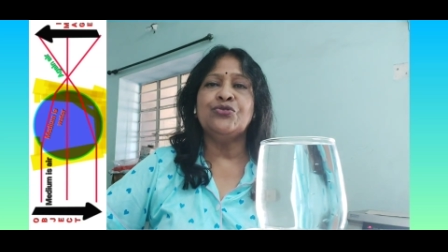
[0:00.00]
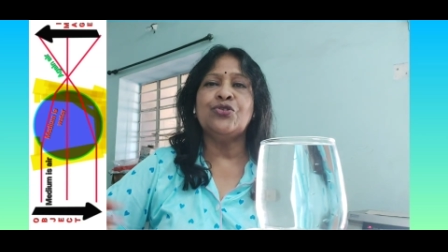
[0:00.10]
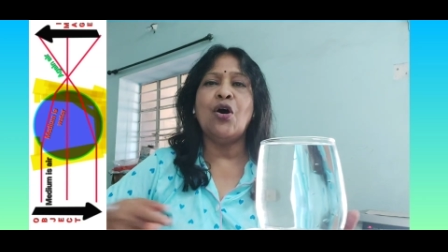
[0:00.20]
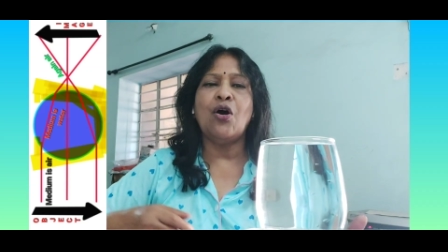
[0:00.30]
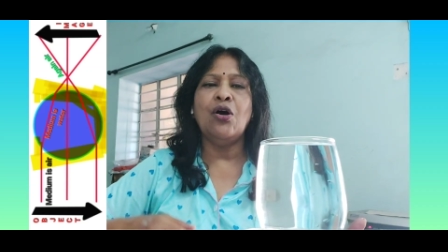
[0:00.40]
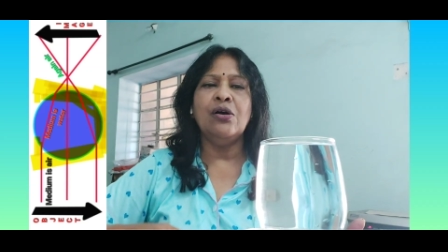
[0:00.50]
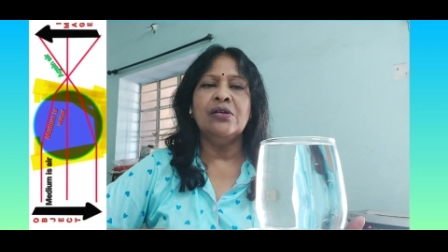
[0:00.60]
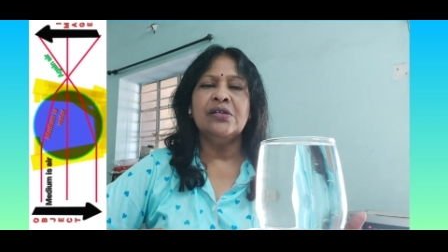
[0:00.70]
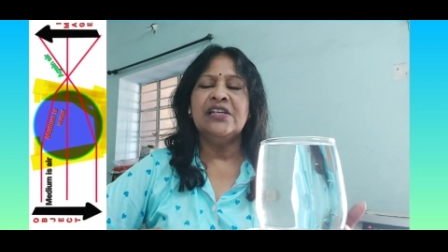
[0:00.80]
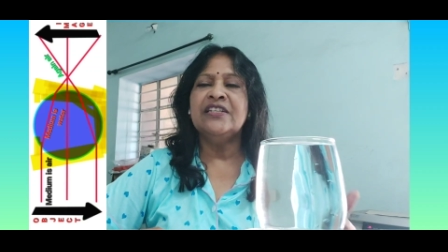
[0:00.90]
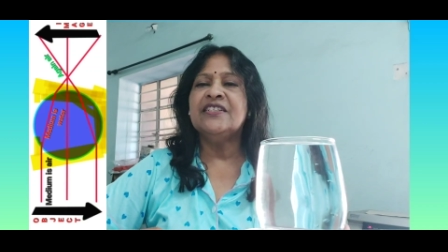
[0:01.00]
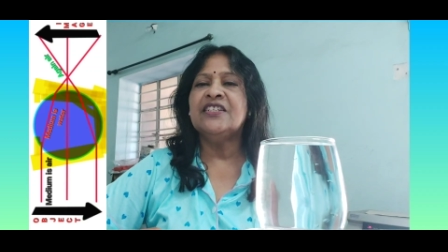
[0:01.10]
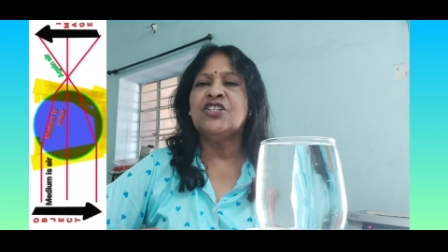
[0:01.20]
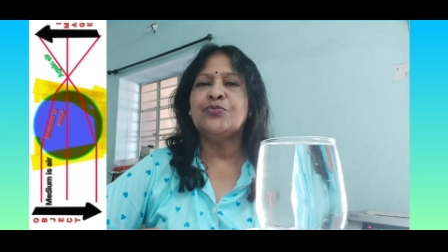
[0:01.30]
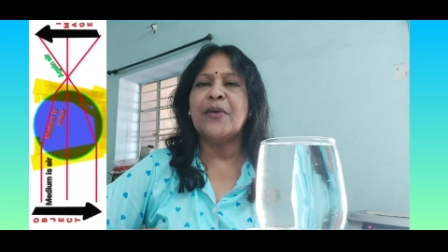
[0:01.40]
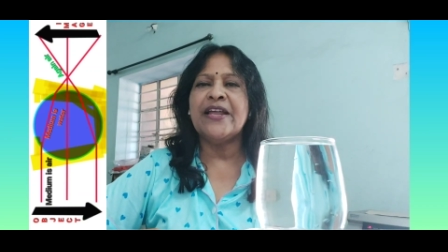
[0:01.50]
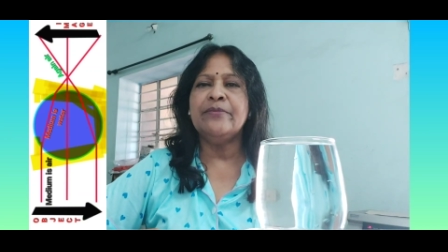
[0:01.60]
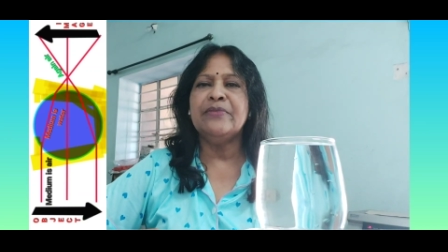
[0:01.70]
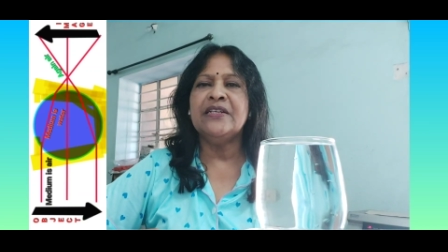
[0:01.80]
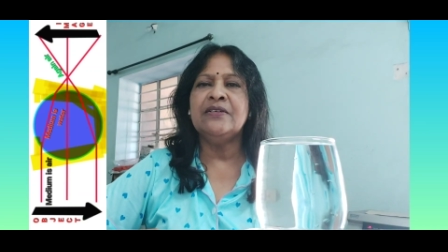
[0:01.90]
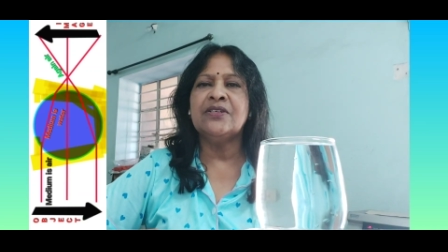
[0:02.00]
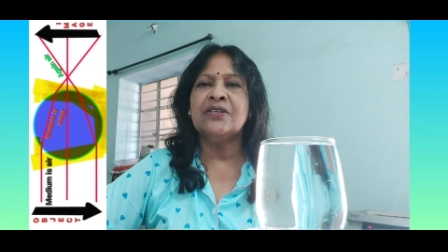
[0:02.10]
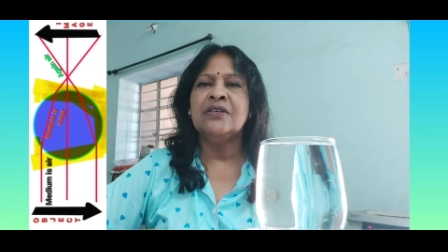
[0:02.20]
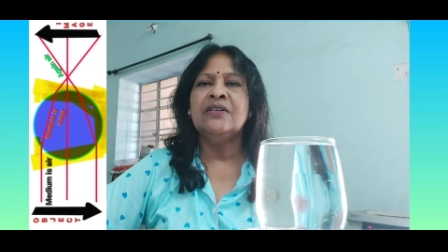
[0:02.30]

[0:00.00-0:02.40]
saw in this experiment,